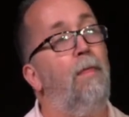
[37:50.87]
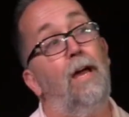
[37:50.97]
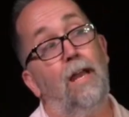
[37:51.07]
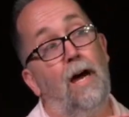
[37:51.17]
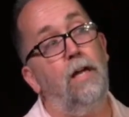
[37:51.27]

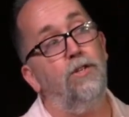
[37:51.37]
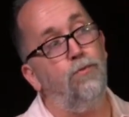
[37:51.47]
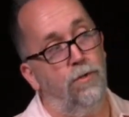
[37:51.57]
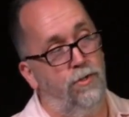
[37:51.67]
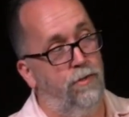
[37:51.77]
And I just
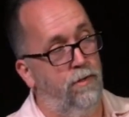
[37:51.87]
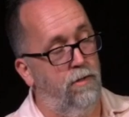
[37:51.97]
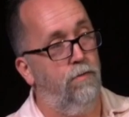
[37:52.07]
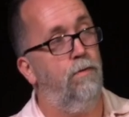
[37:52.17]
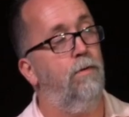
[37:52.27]
want you to
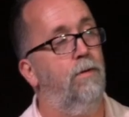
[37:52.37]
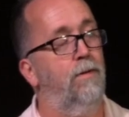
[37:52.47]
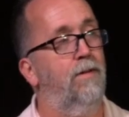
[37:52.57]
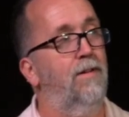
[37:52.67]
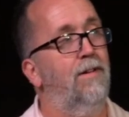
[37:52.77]
know
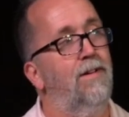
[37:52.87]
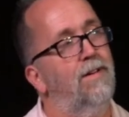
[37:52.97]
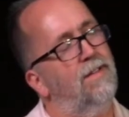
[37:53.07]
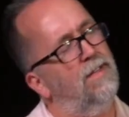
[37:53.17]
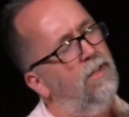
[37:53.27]

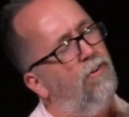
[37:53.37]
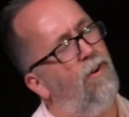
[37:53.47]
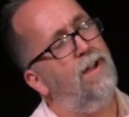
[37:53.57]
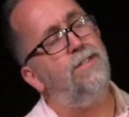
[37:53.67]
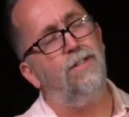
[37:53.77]
that in
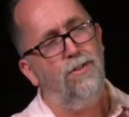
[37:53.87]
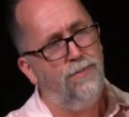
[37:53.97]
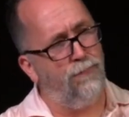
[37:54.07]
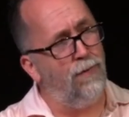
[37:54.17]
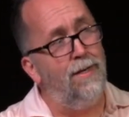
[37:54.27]
Christ there's
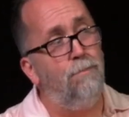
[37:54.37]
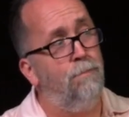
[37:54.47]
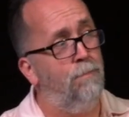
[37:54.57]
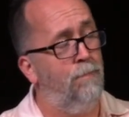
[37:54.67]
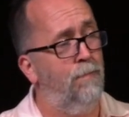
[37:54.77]
freedom,
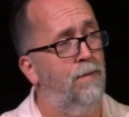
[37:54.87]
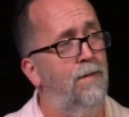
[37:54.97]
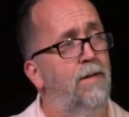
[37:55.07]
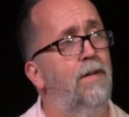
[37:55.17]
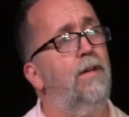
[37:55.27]

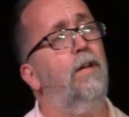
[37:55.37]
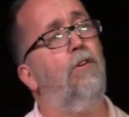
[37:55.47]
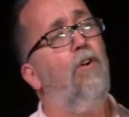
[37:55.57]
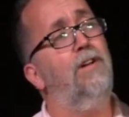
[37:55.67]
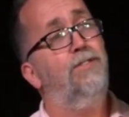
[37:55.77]
in
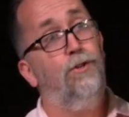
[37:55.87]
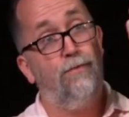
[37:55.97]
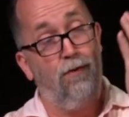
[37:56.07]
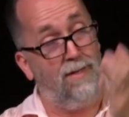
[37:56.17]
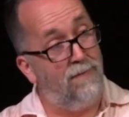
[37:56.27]
Christ there's
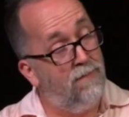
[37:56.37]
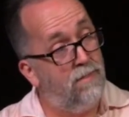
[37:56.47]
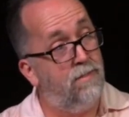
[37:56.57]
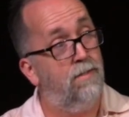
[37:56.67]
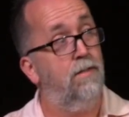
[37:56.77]

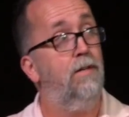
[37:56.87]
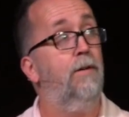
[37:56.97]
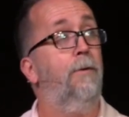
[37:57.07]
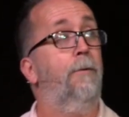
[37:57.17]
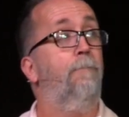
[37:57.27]
forgiveness,
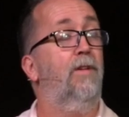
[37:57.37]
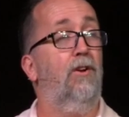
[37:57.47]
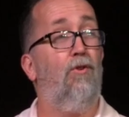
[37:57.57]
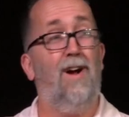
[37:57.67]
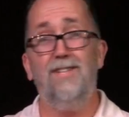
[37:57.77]

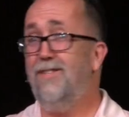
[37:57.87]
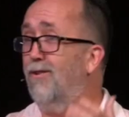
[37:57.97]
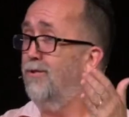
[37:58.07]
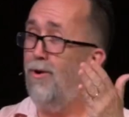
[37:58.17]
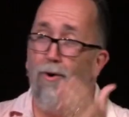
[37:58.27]
in Christ,
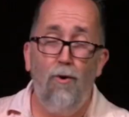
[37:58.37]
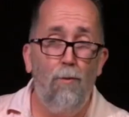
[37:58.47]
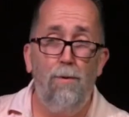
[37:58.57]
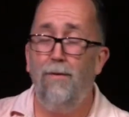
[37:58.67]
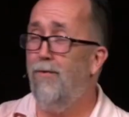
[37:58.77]
there is
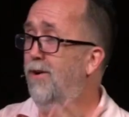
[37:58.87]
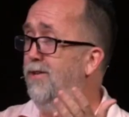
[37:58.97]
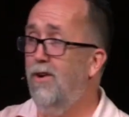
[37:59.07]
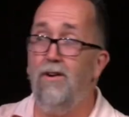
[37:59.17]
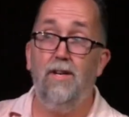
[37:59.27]
hope for
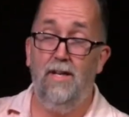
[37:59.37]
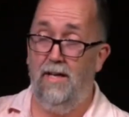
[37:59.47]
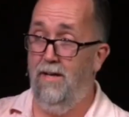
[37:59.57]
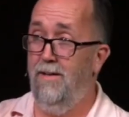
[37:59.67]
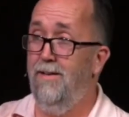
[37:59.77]
eternity,